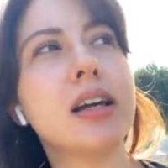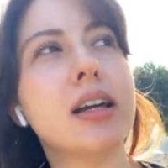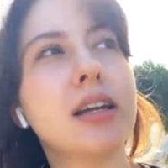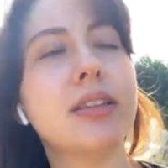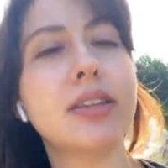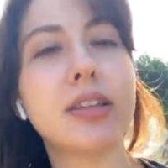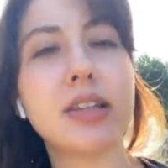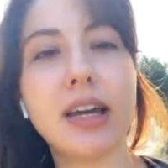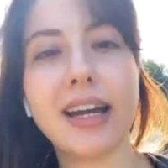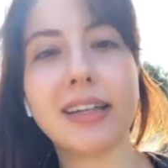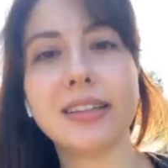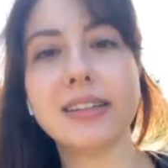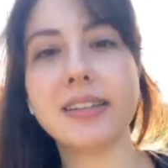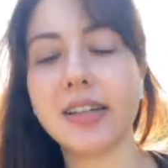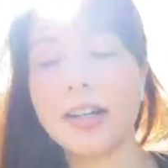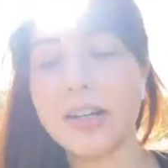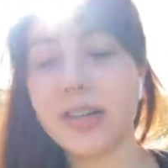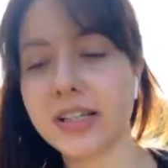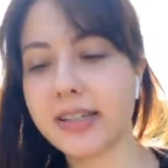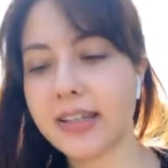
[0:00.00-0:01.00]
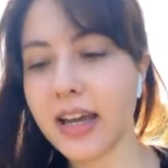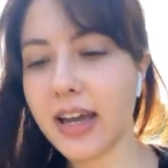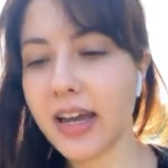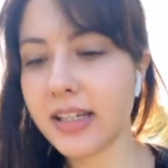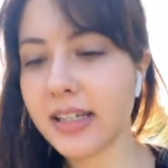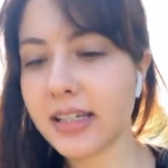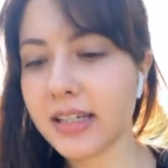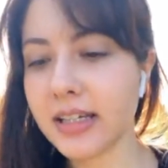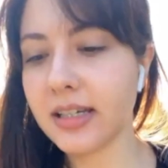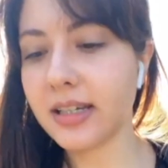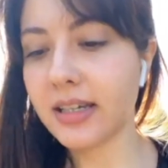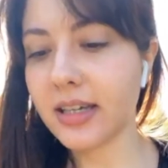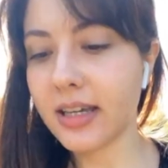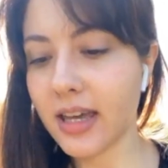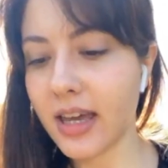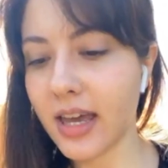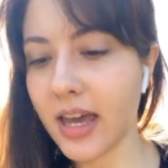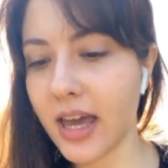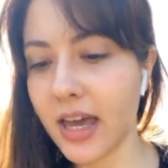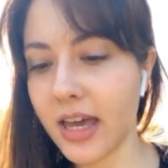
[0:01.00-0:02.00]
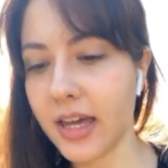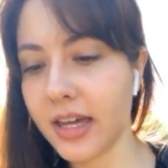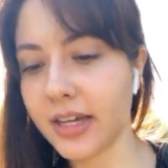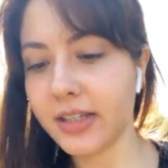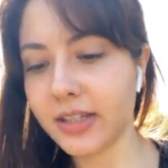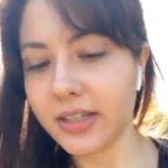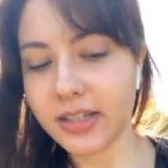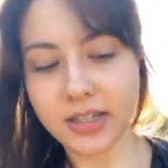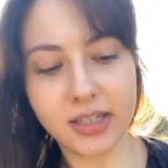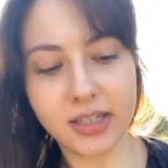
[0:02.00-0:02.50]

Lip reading: the light and dark side, and